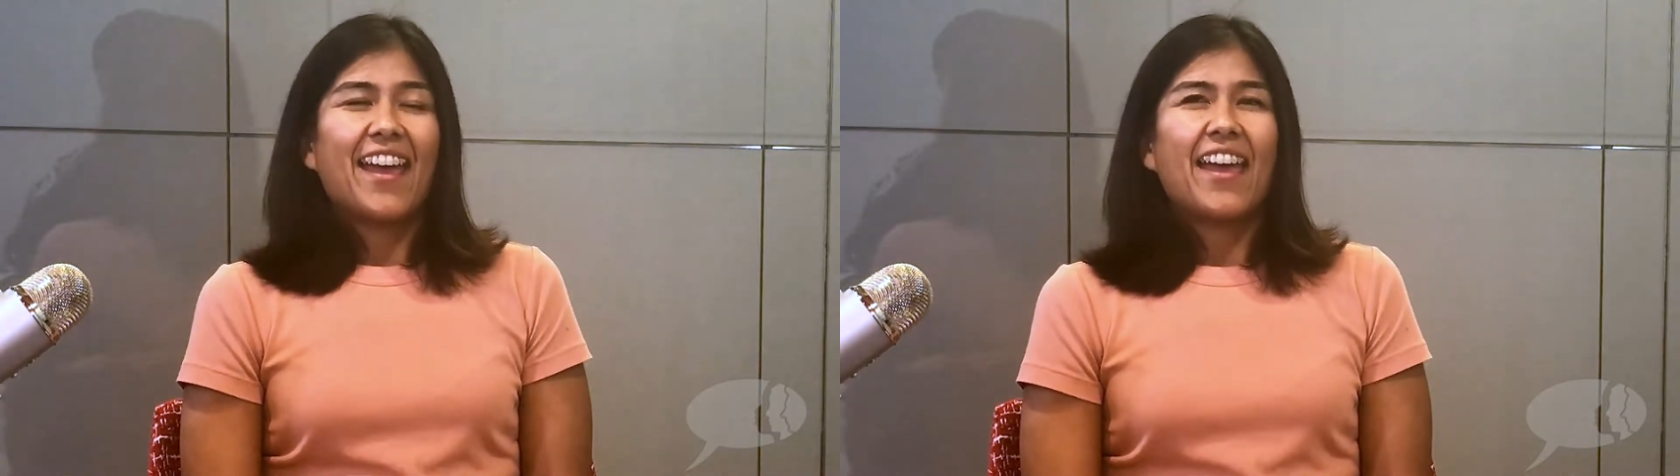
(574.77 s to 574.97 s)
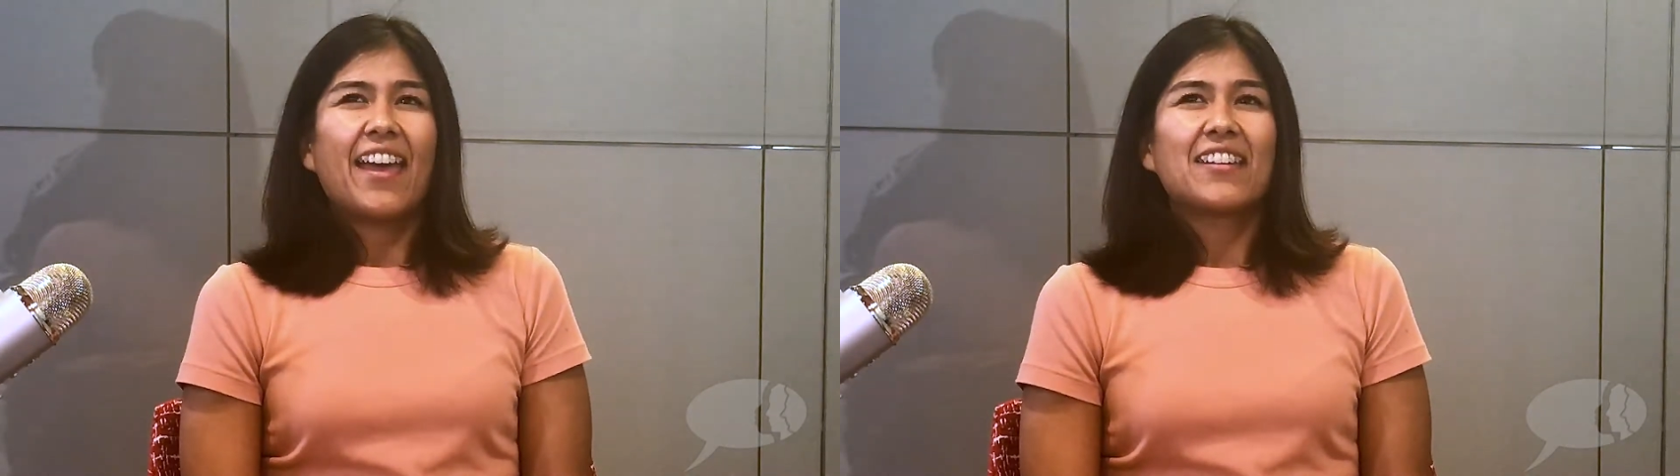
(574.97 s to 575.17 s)

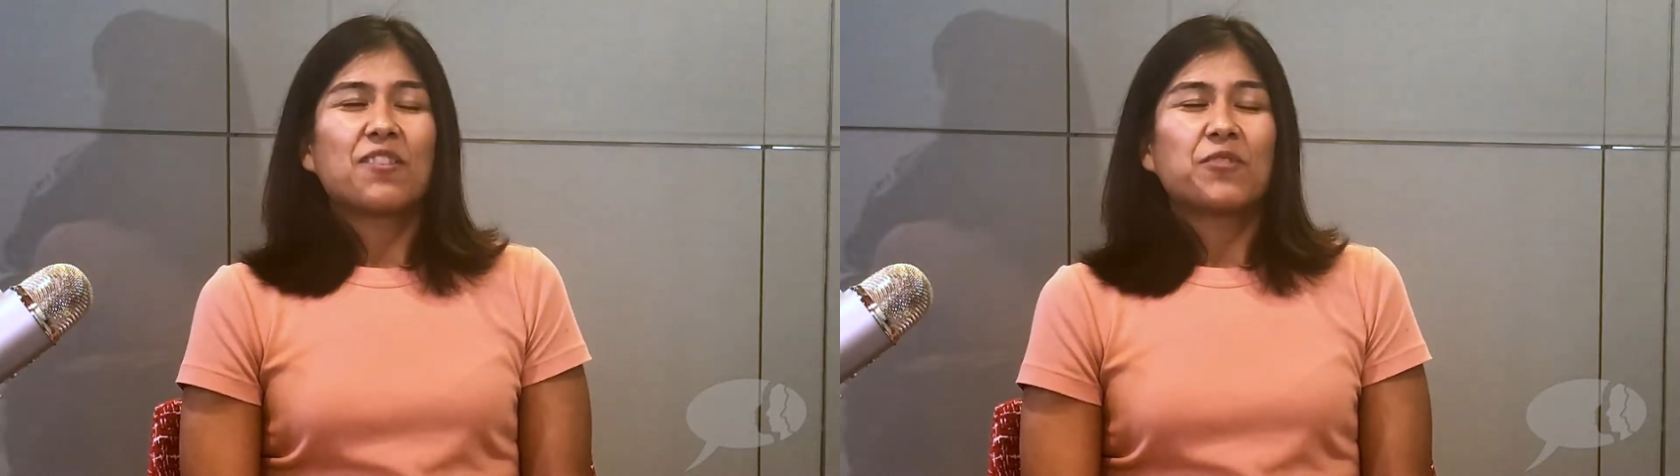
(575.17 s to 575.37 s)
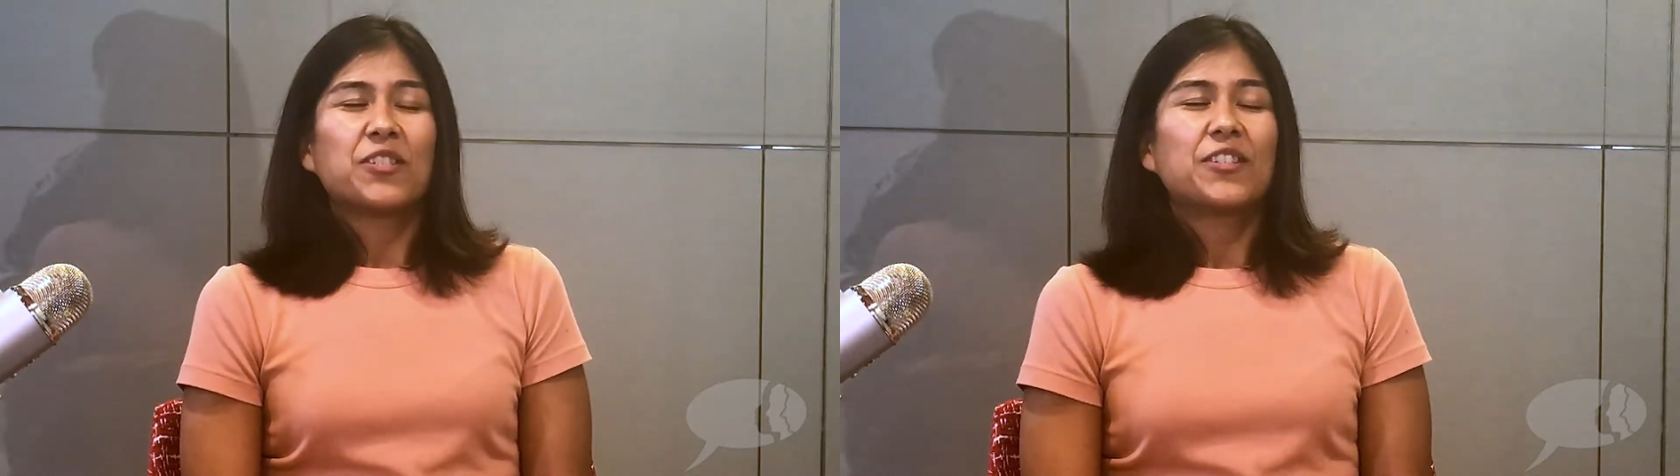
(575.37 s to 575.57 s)
And
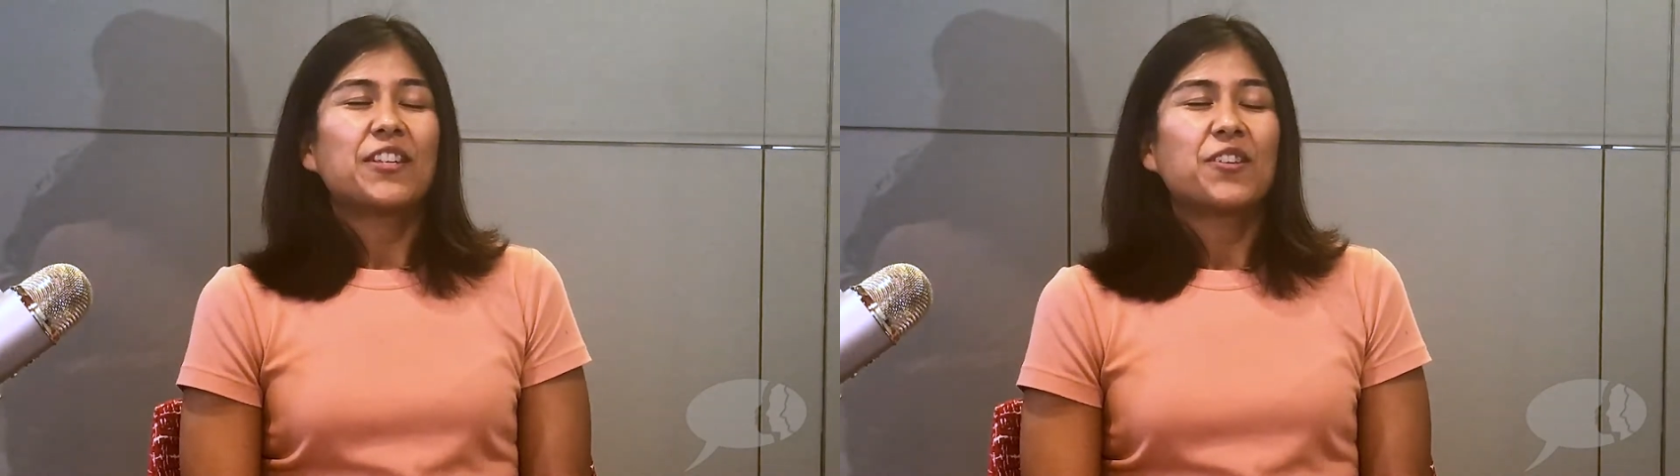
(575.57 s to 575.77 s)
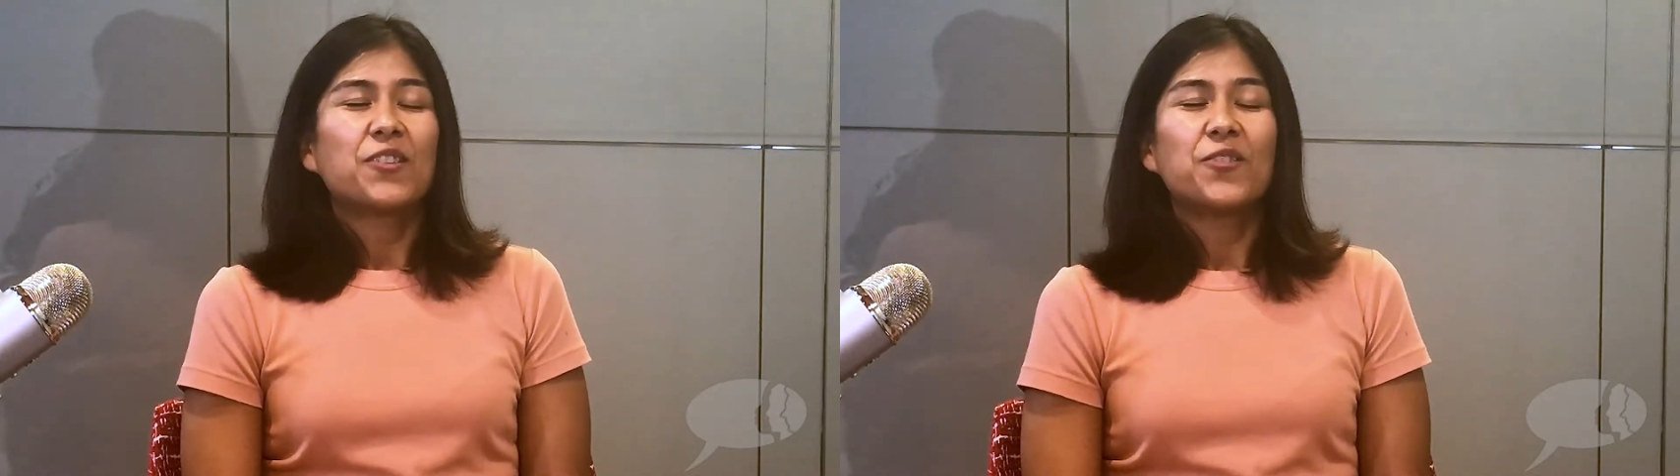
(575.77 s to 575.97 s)
I was
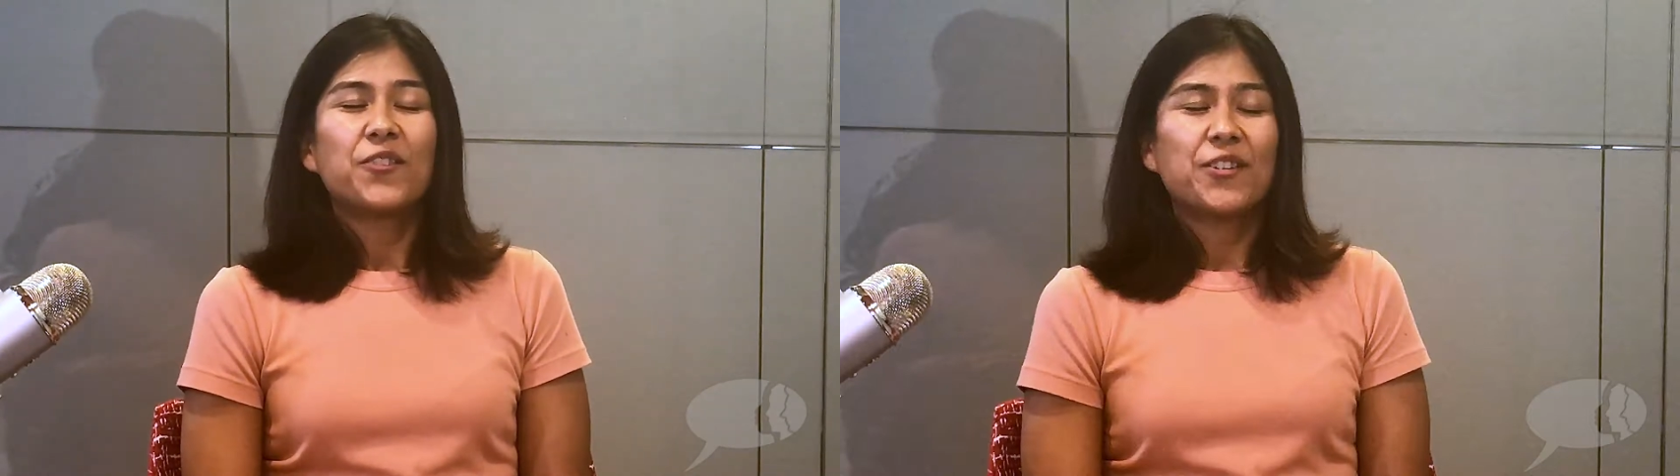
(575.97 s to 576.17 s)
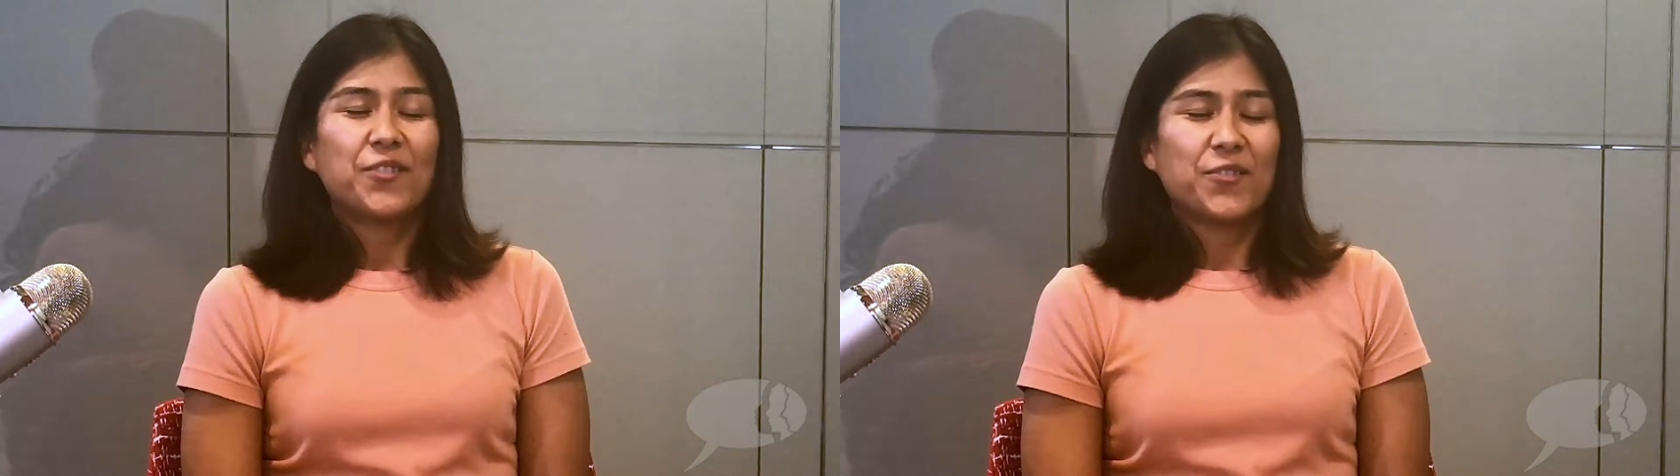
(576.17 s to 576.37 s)

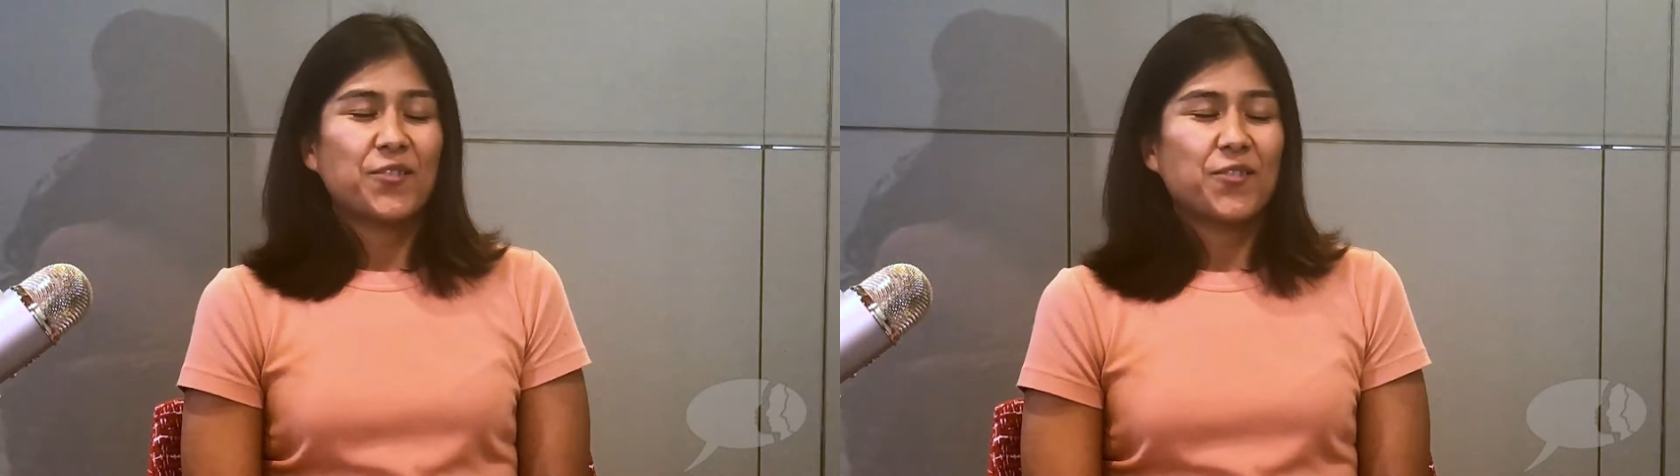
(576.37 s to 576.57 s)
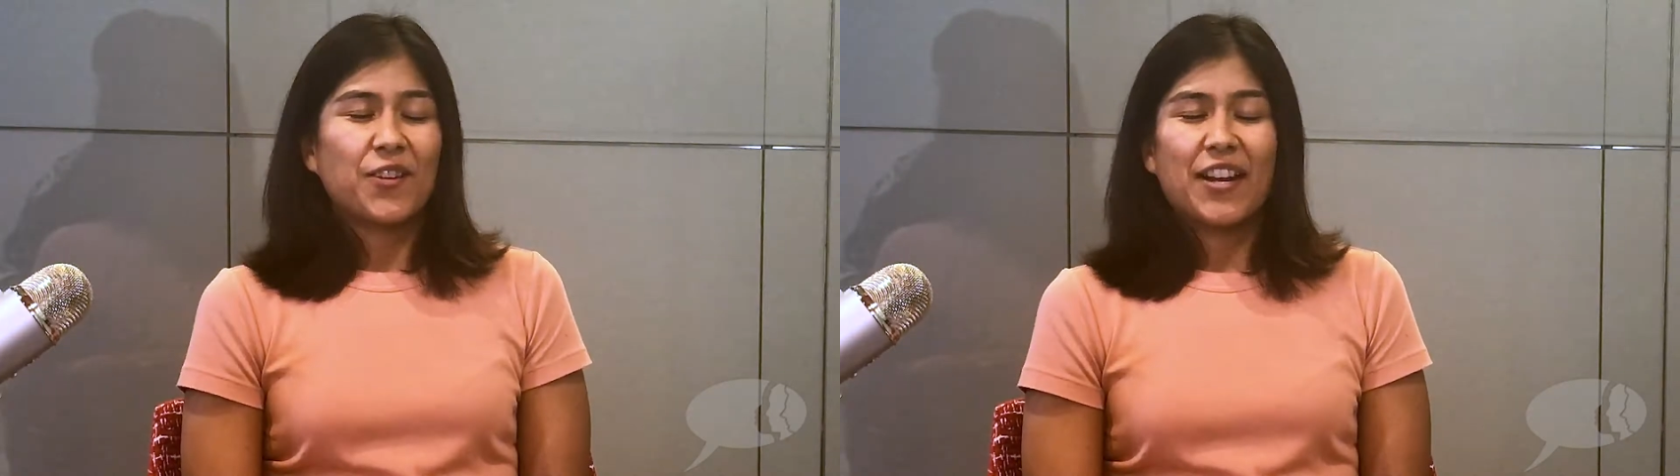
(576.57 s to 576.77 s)
tutoring a little girl,